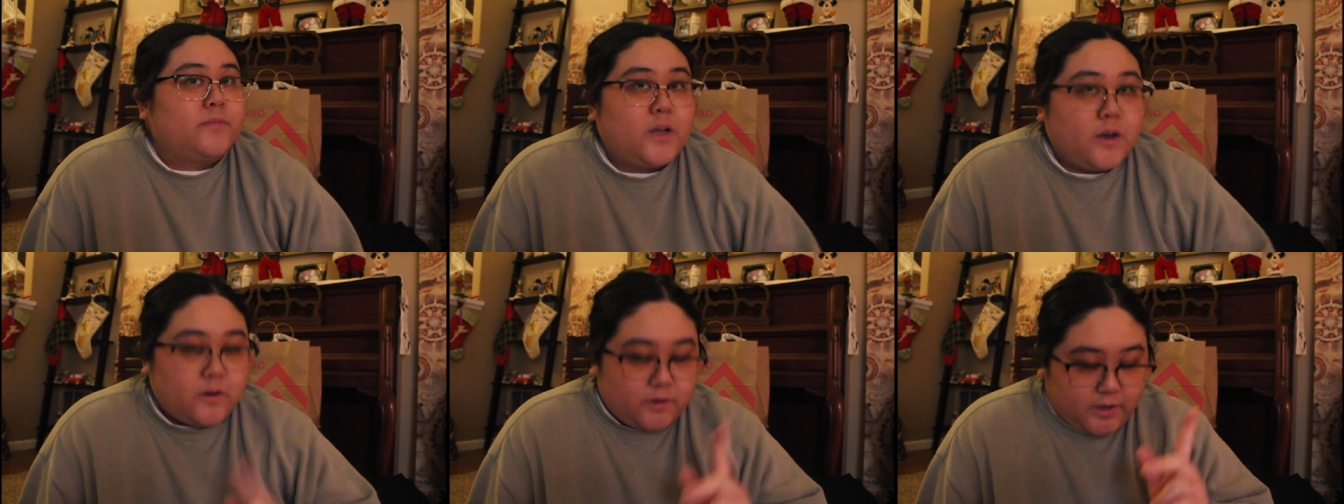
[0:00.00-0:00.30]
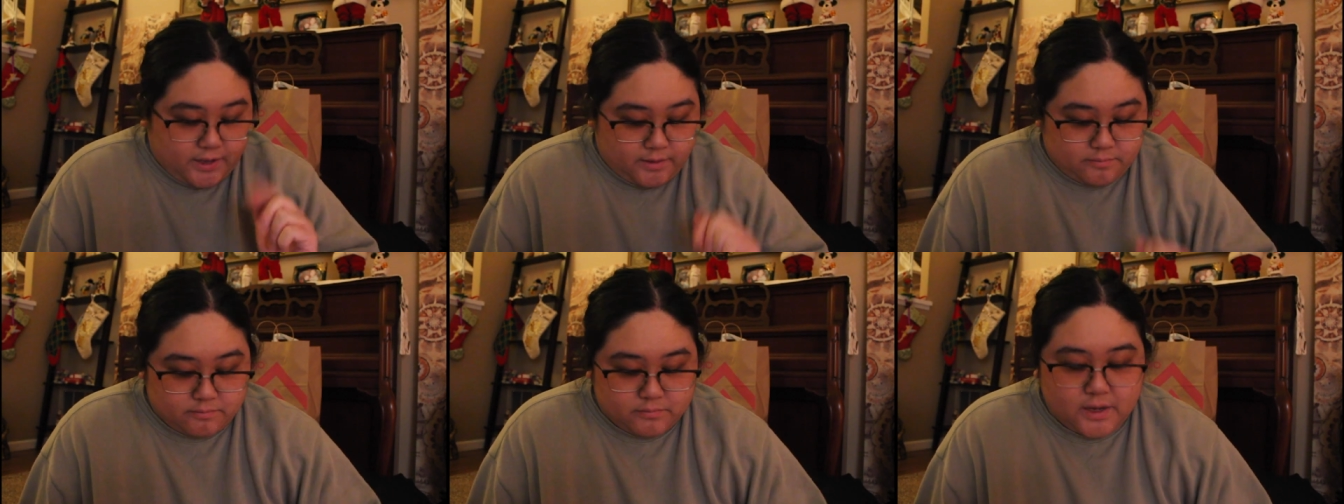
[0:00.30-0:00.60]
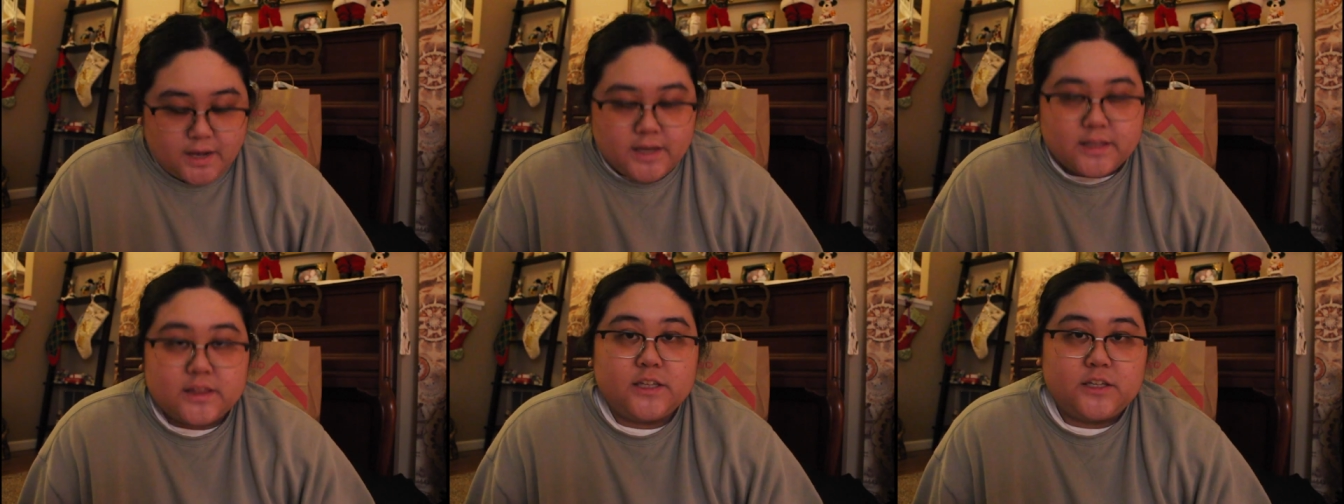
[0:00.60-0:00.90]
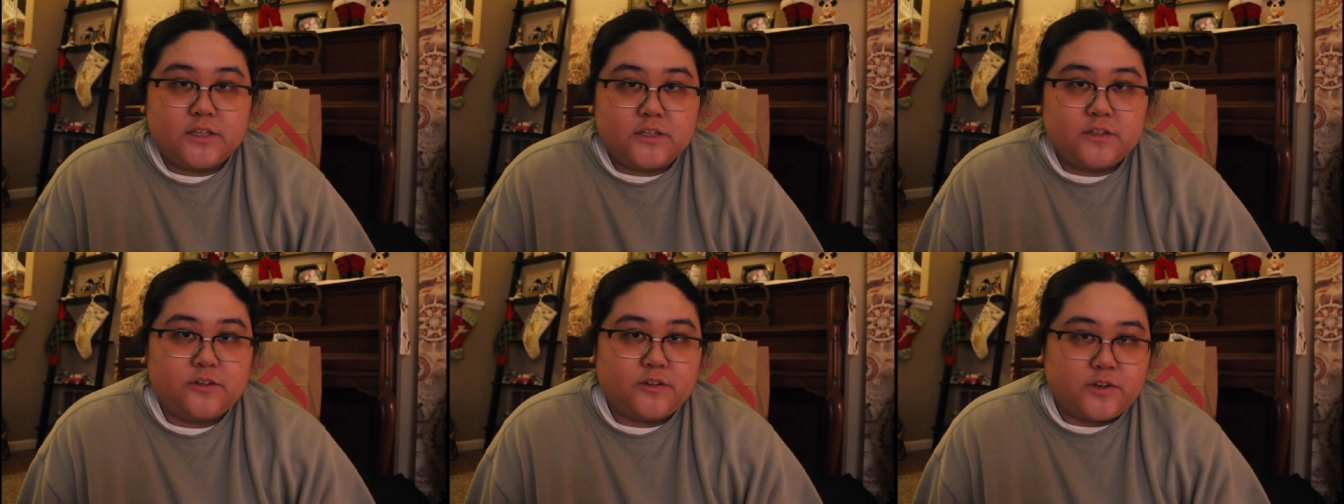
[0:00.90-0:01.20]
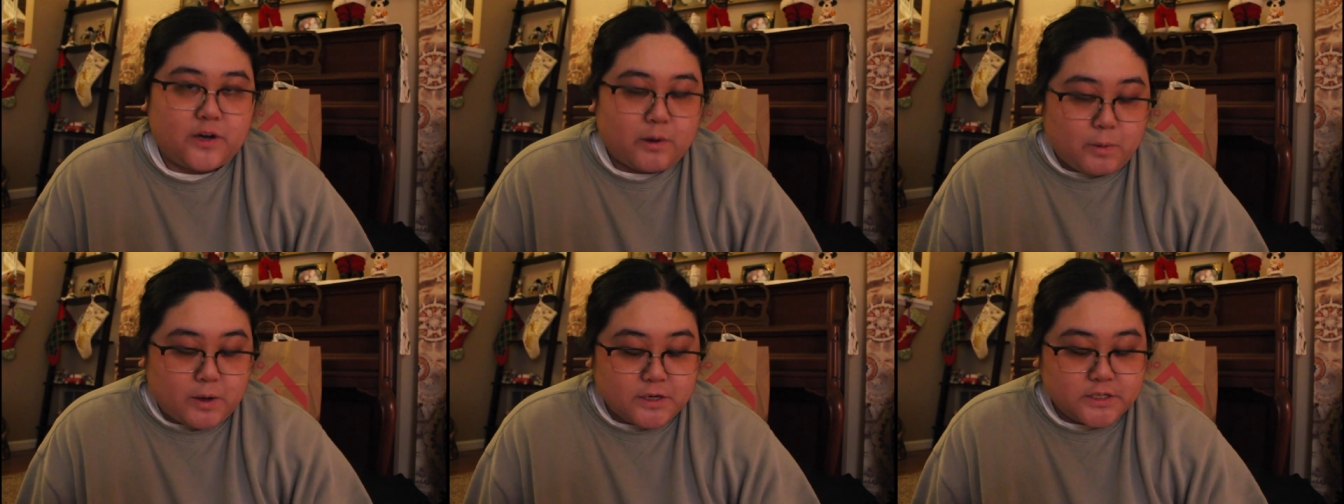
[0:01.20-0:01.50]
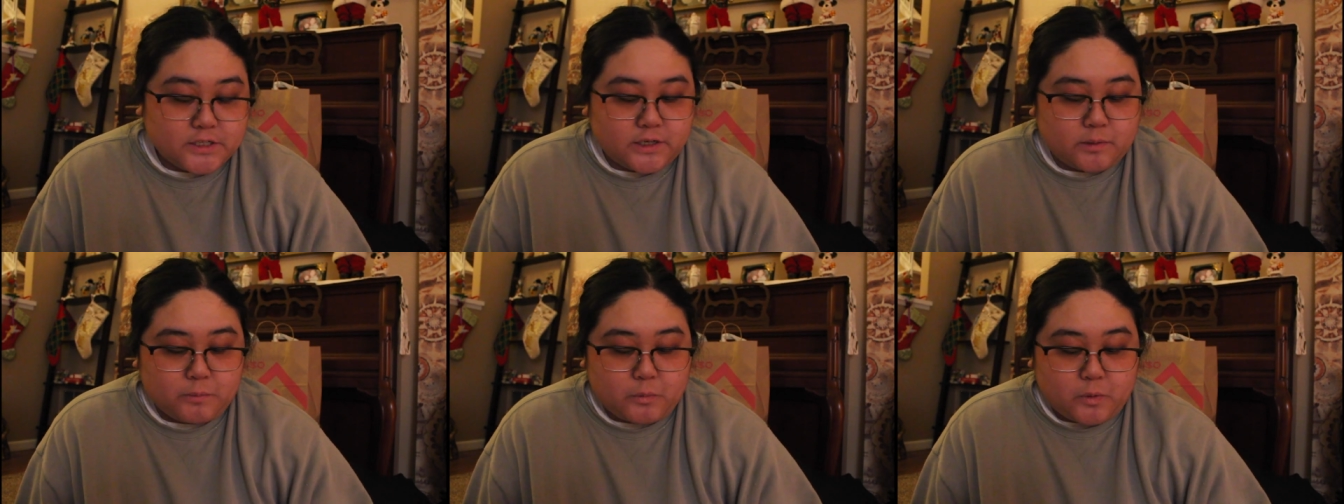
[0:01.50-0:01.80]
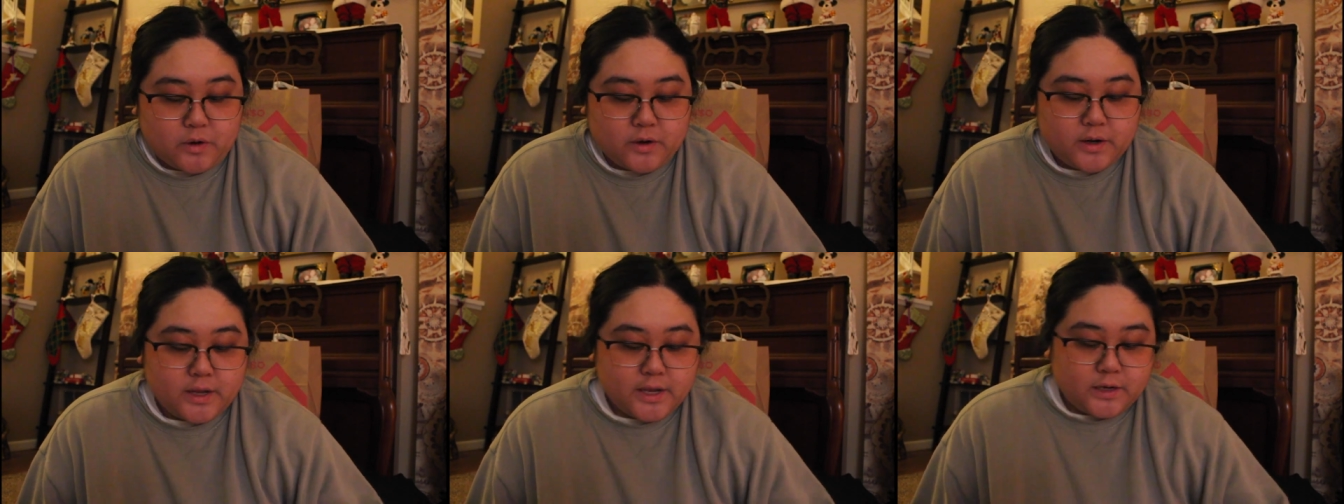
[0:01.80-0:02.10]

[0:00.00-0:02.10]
Okay, I think you're not watching anymore.